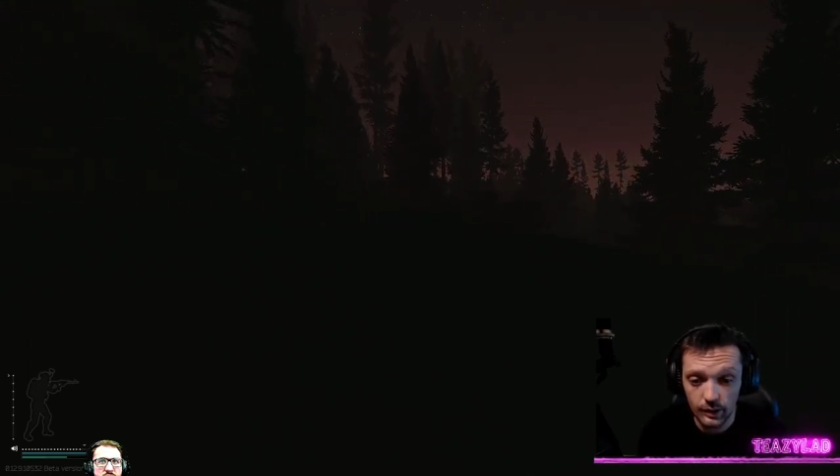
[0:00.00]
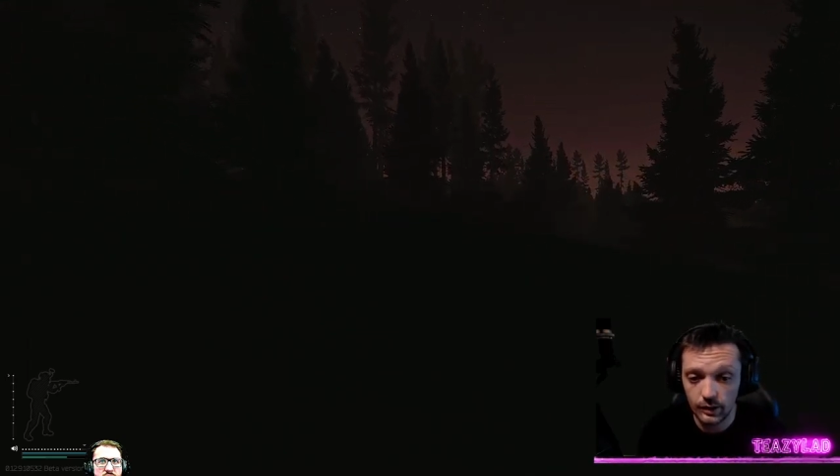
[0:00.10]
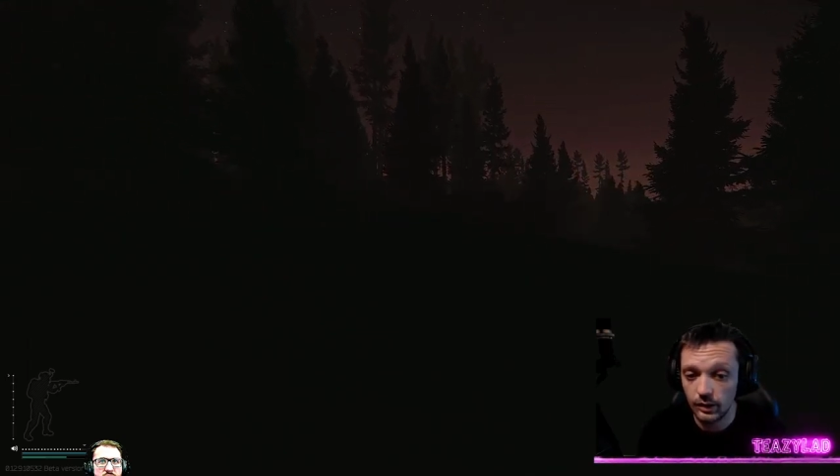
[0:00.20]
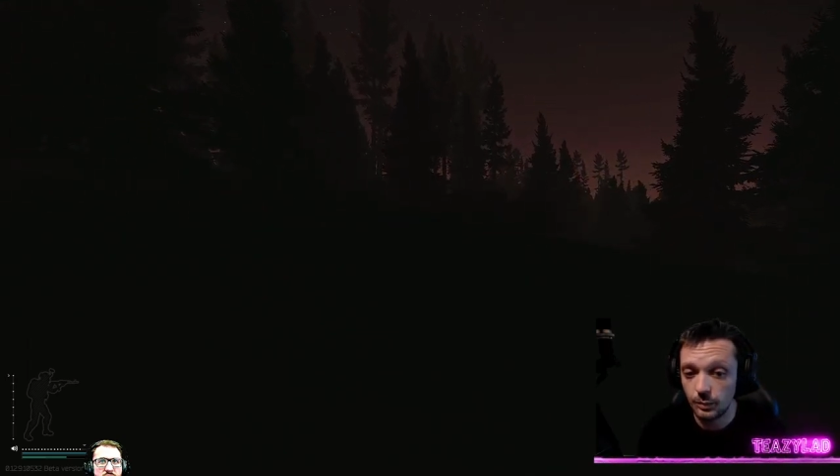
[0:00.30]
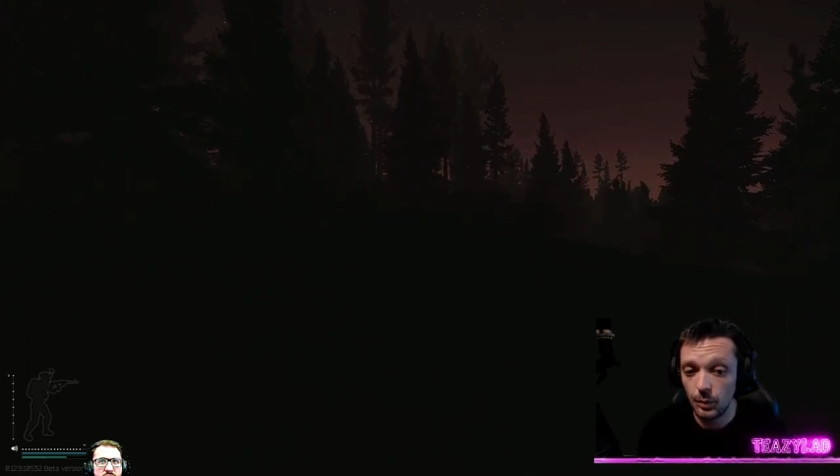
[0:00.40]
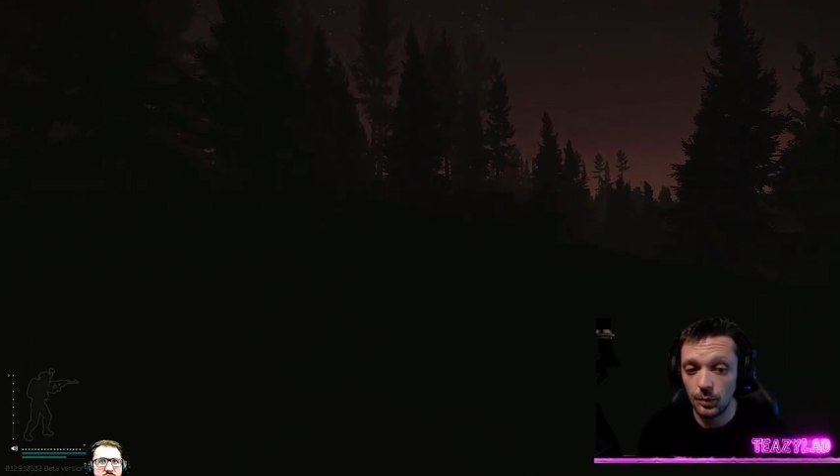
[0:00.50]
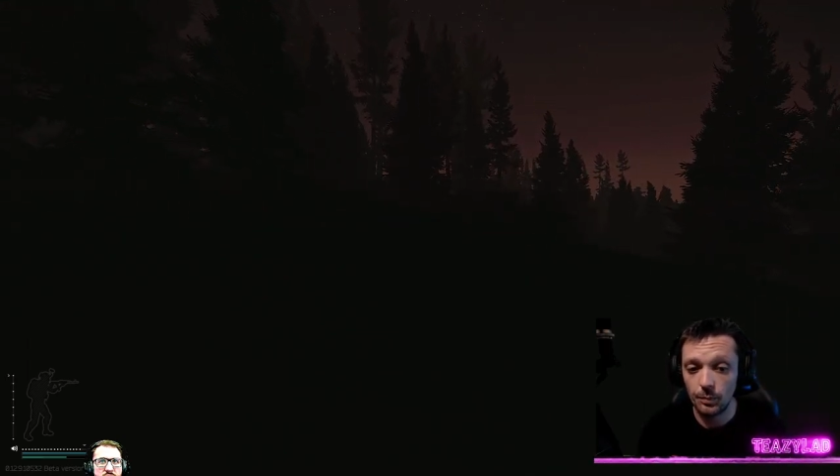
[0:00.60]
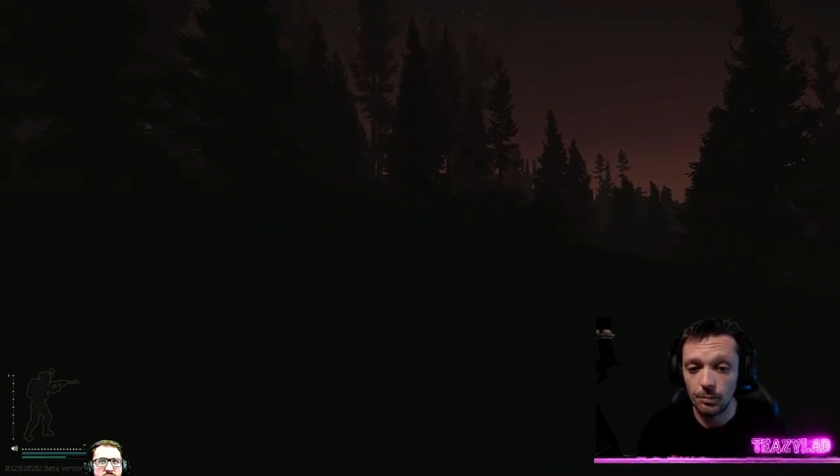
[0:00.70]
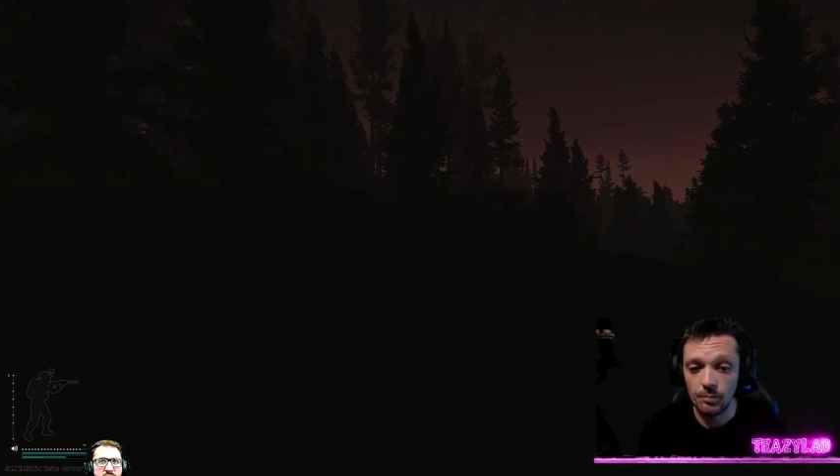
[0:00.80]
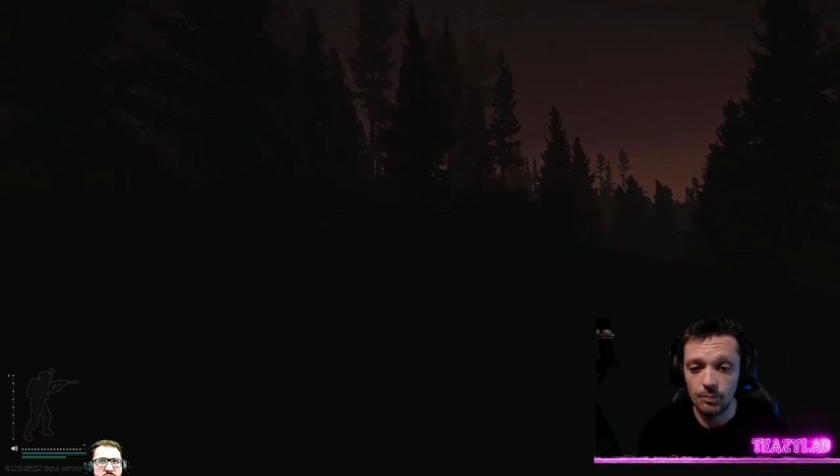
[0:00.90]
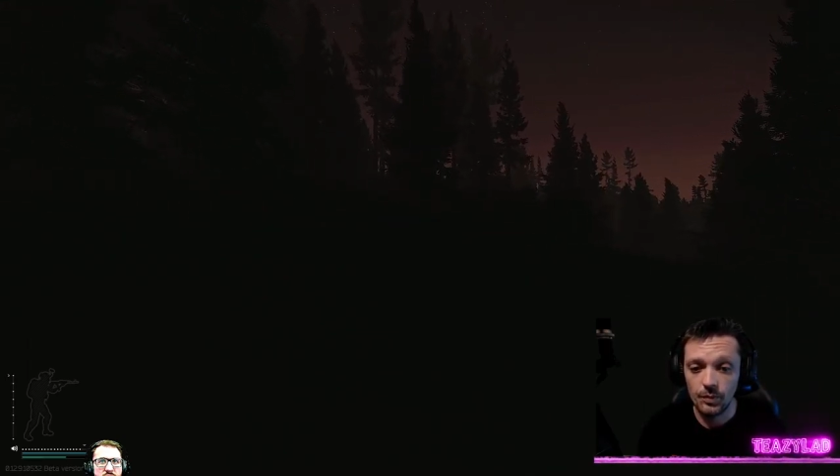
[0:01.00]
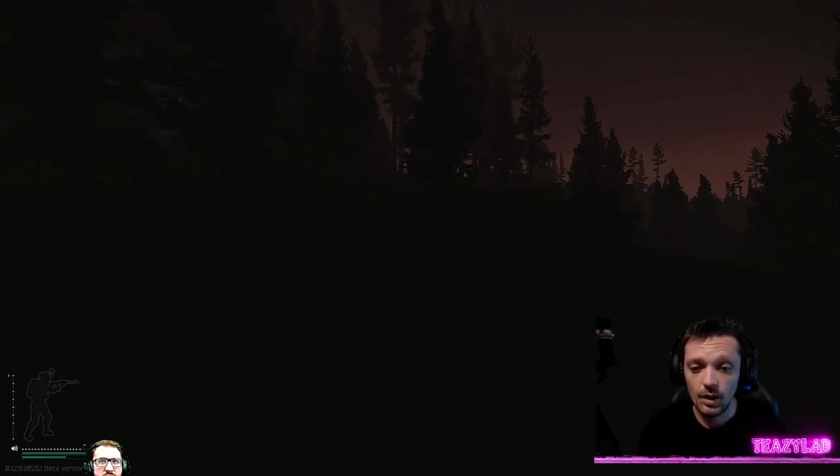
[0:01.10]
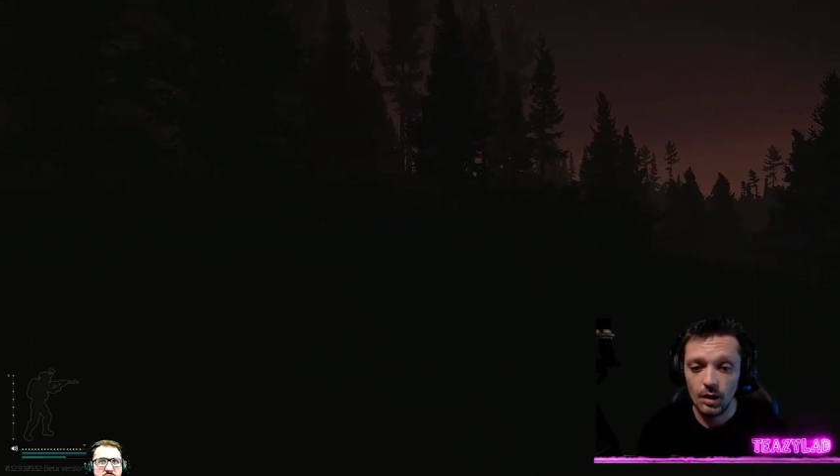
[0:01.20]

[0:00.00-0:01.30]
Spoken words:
Or he just didn't spawn.